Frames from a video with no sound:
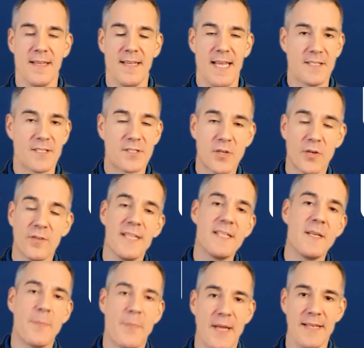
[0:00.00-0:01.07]
It certainly
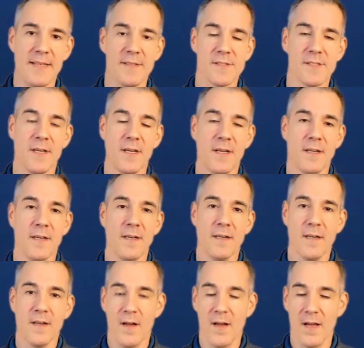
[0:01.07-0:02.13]
depends
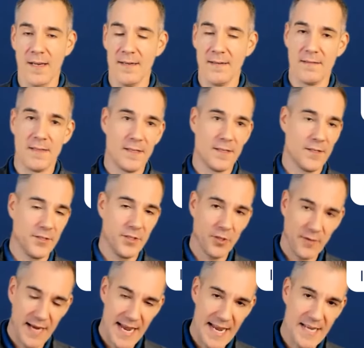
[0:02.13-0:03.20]
on
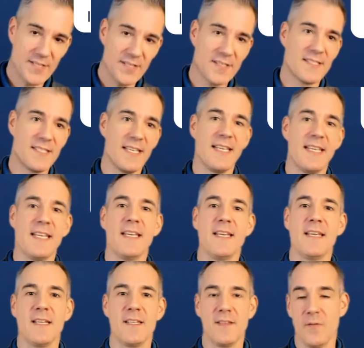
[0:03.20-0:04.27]
your
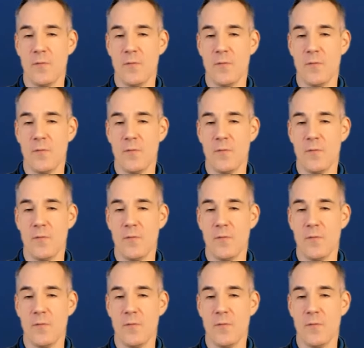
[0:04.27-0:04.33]
agency,